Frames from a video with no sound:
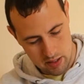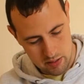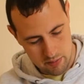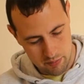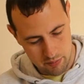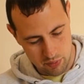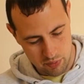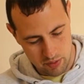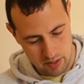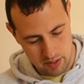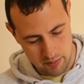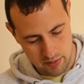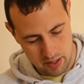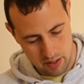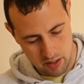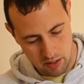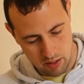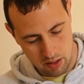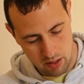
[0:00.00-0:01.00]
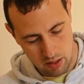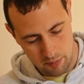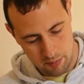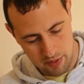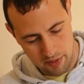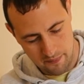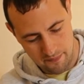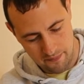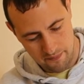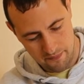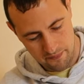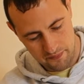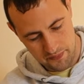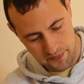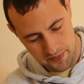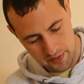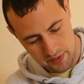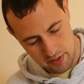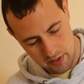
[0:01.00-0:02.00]
put some in the cup
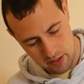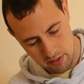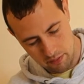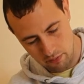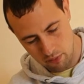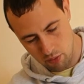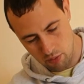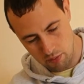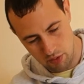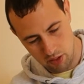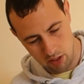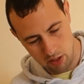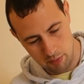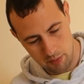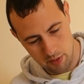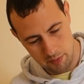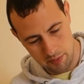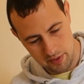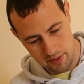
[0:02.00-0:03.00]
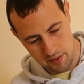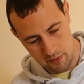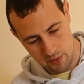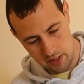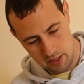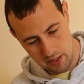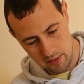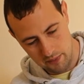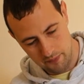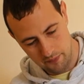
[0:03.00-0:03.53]
to warm the cup up as well,